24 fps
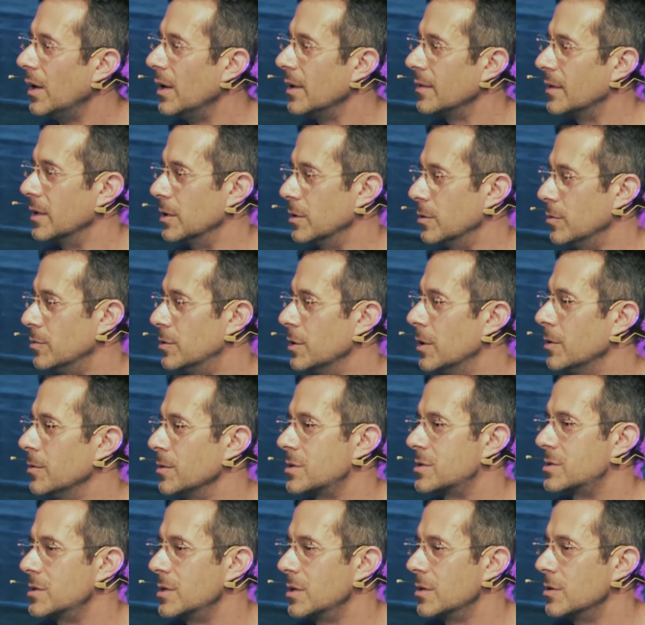that you don't
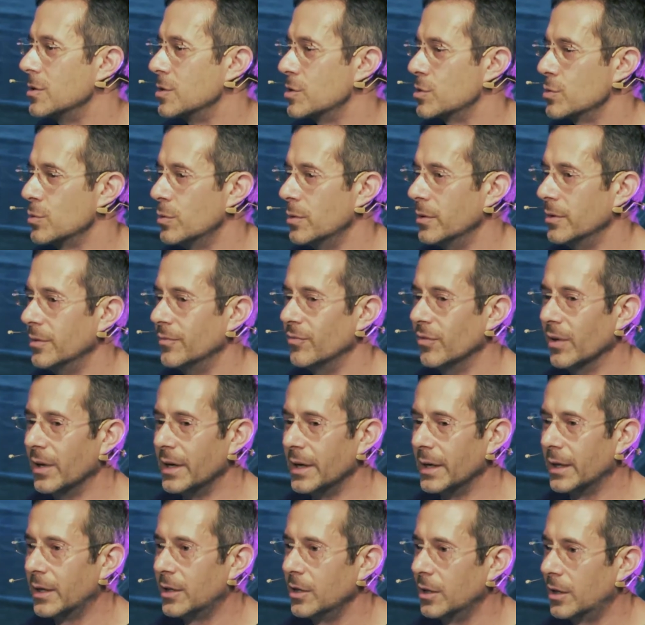see the sort of
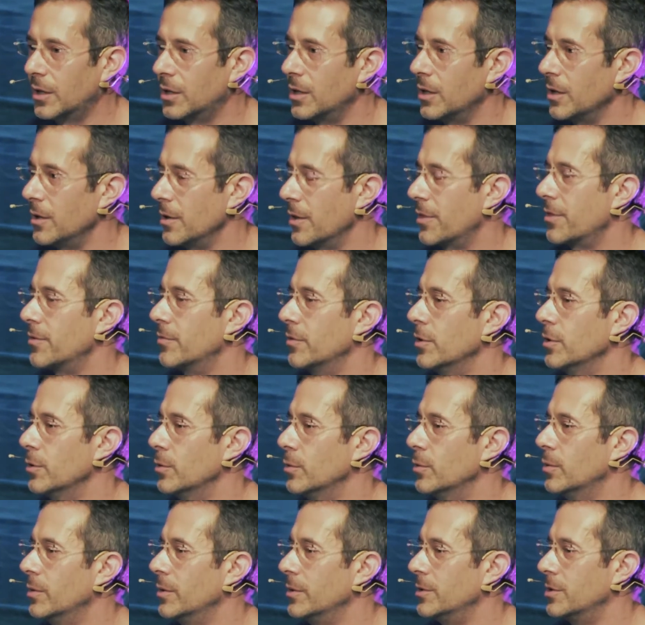like cutthroat